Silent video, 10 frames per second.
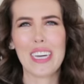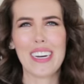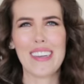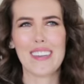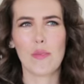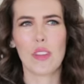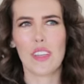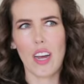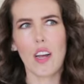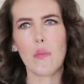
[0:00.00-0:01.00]
because when the
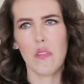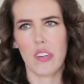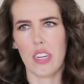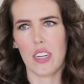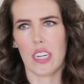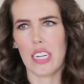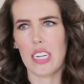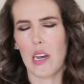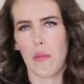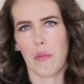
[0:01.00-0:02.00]
dog moved in,
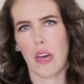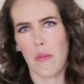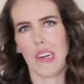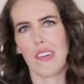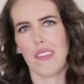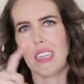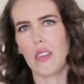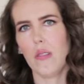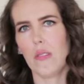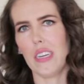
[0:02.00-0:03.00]
he kept coming to see
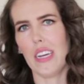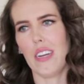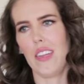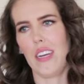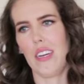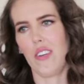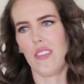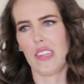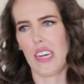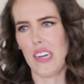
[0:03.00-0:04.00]
Louis, and then it
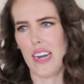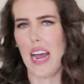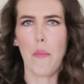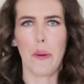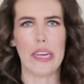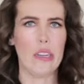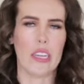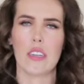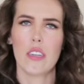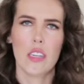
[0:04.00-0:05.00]
just kind of happened.
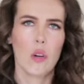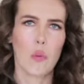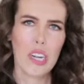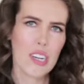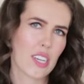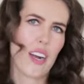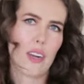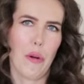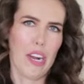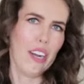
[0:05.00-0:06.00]
Like we didn't
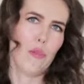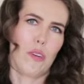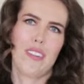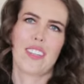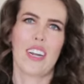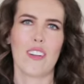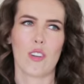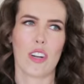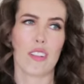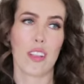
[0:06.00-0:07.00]
talk about it; we just kind of
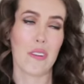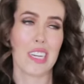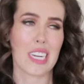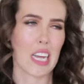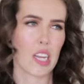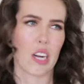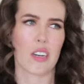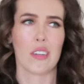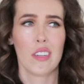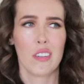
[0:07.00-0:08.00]
started living
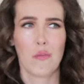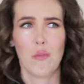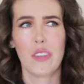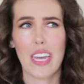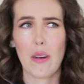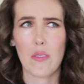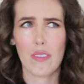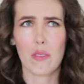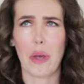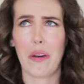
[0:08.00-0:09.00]
together and that
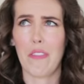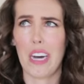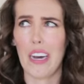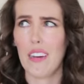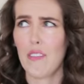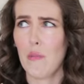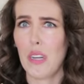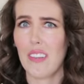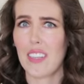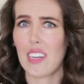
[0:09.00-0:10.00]
was about five
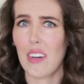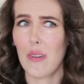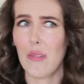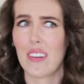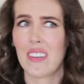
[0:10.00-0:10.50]
months ago.